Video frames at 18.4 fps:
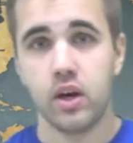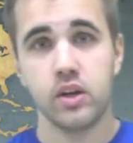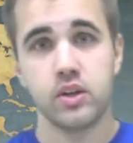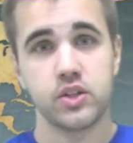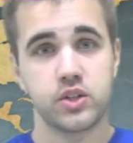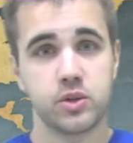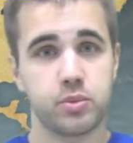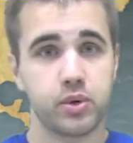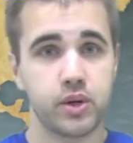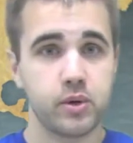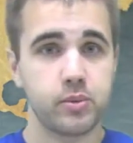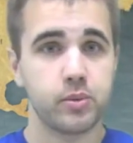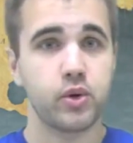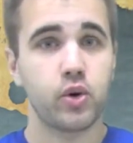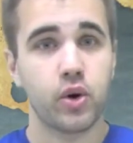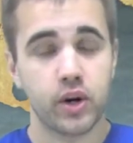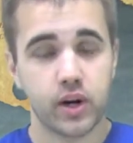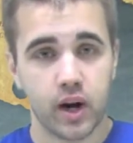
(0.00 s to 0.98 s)
The
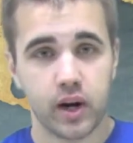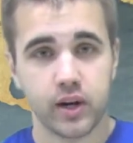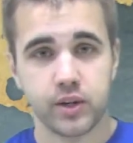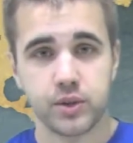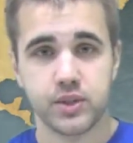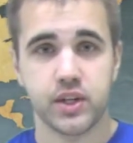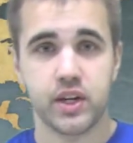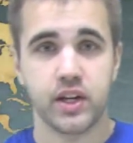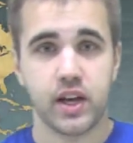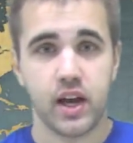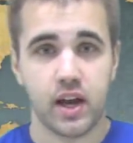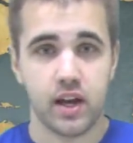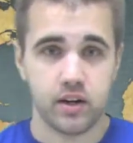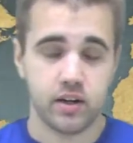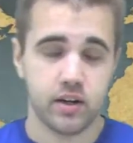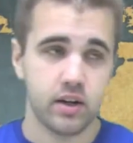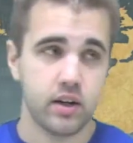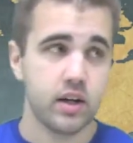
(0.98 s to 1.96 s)
Supreme Court argues it
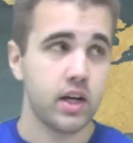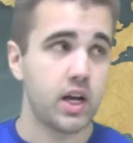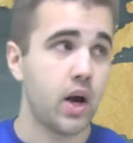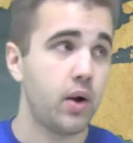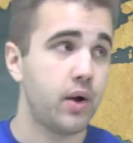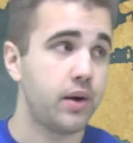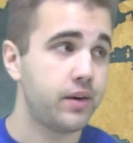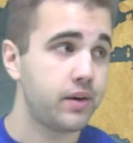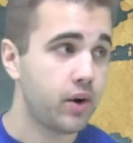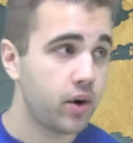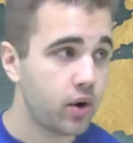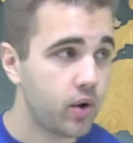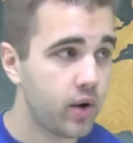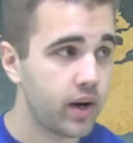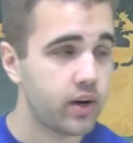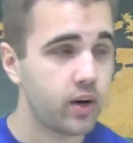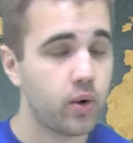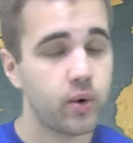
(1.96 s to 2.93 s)
again. Now I
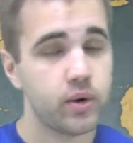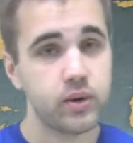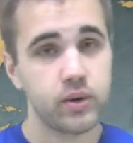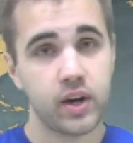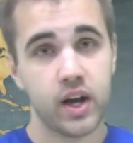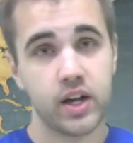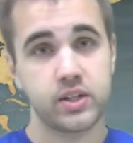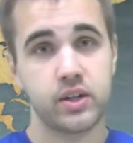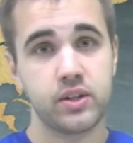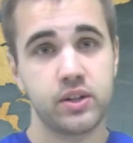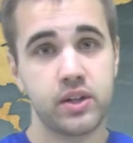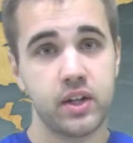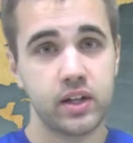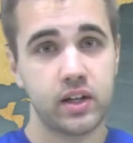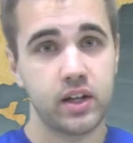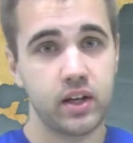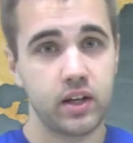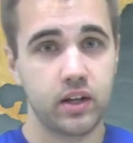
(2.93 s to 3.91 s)
know what you guys are
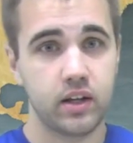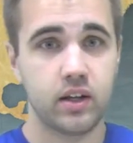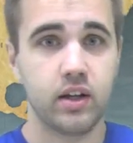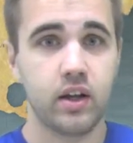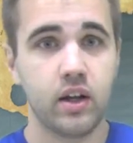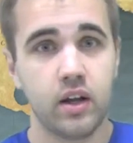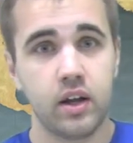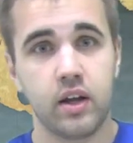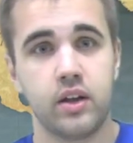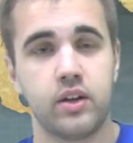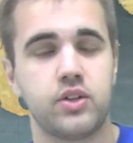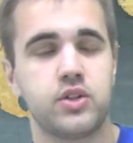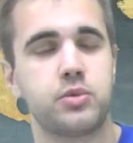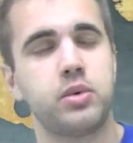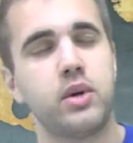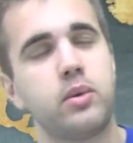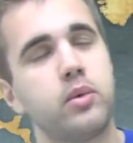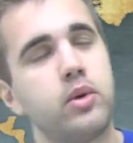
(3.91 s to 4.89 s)
thinking. The
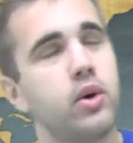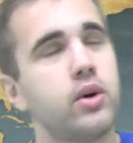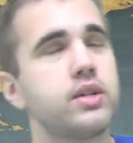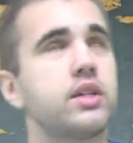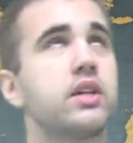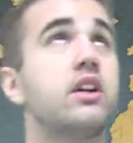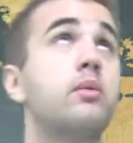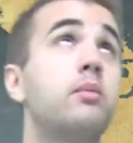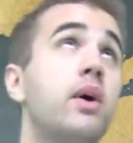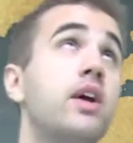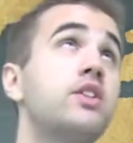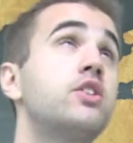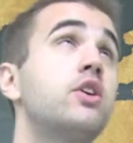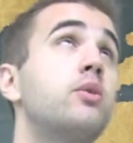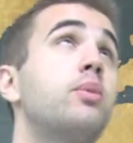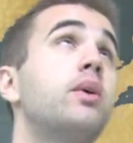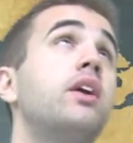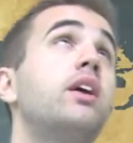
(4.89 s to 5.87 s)
Supreme Court's going to mess
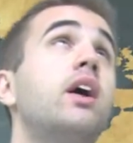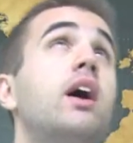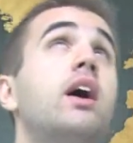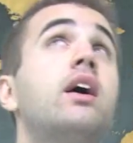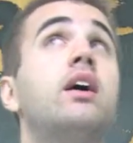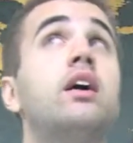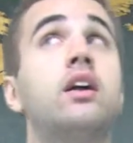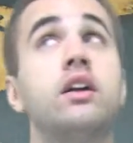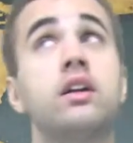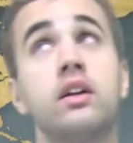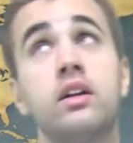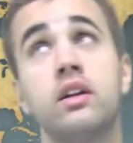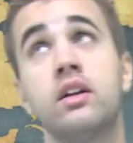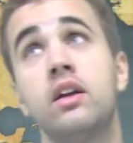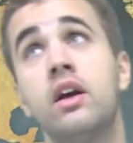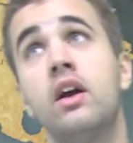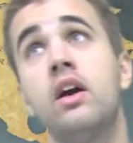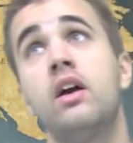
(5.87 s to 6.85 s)
up
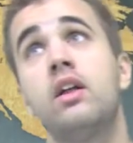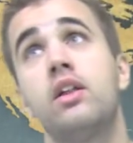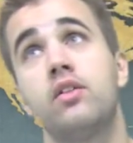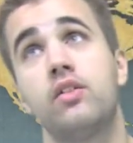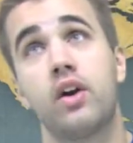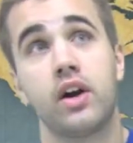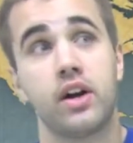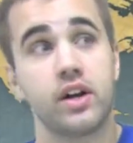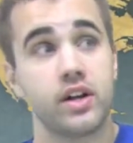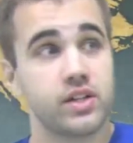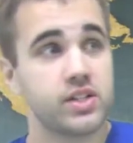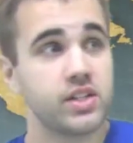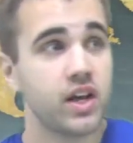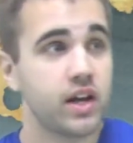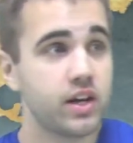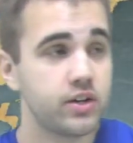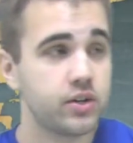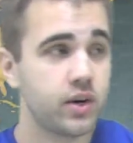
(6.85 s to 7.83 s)
again. They've already
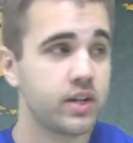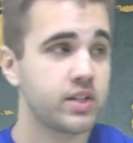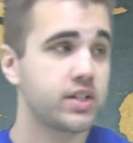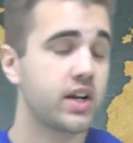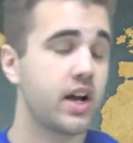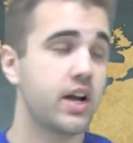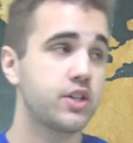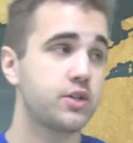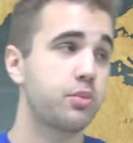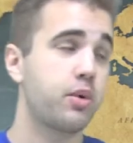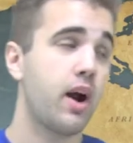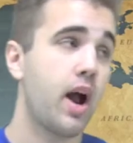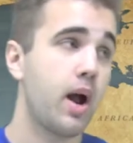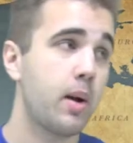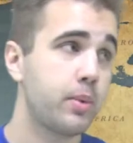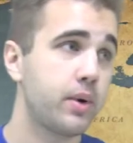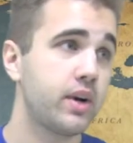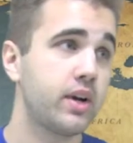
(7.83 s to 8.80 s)
said Dred Scott's
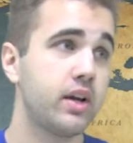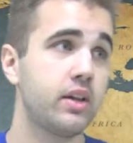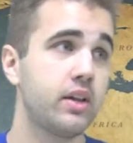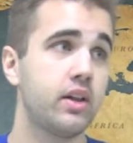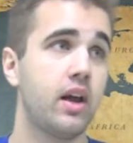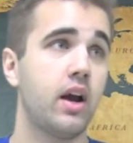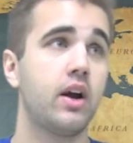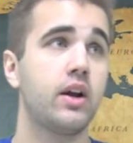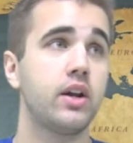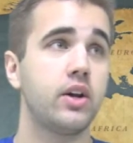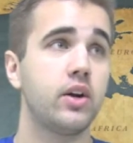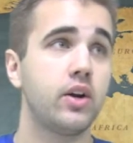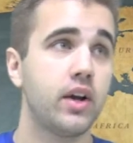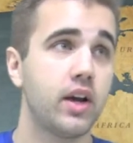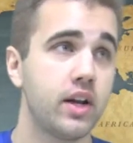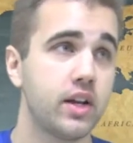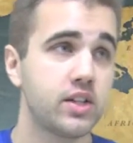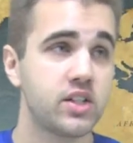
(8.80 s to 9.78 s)
property. They already
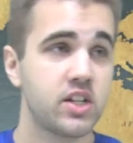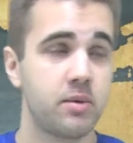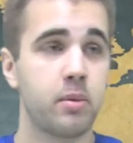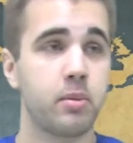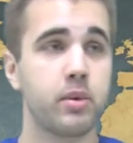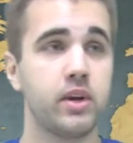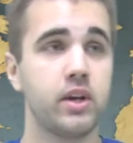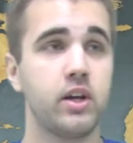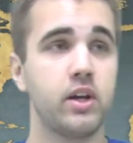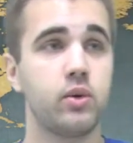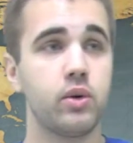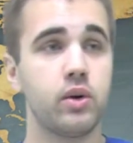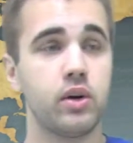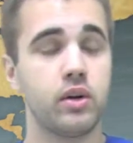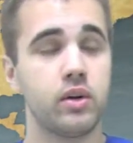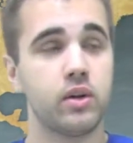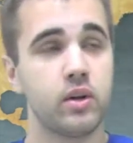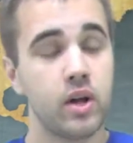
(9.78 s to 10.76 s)
created separate but
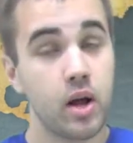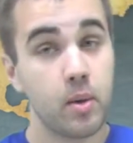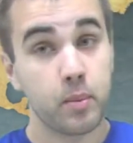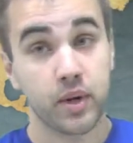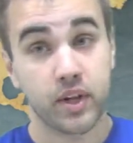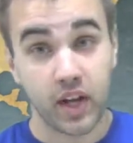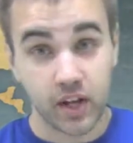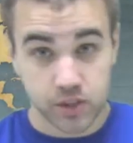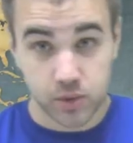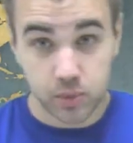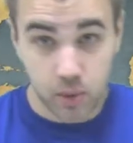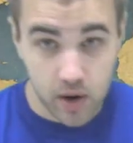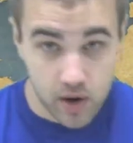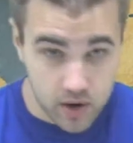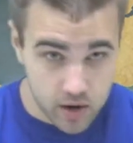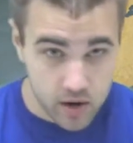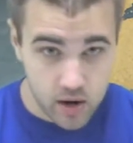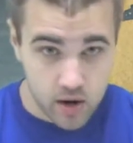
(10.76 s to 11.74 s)
equal. But guess
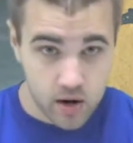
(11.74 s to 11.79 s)
what?